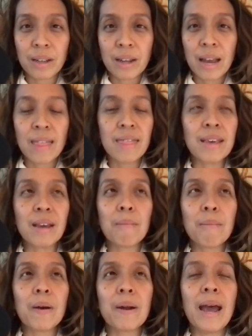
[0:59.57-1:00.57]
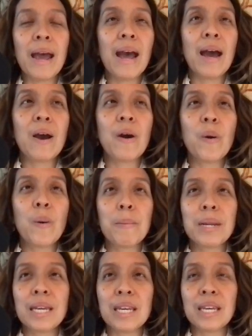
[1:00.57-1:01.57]
and think about how
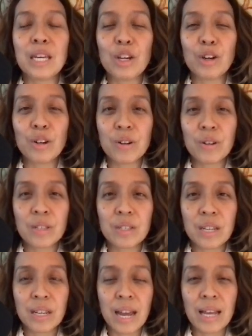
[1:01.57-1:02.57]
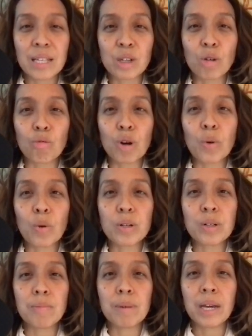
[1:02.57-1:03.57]
many years it has grown
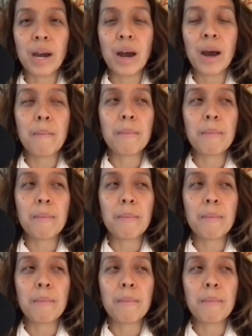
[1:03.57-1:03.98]
to become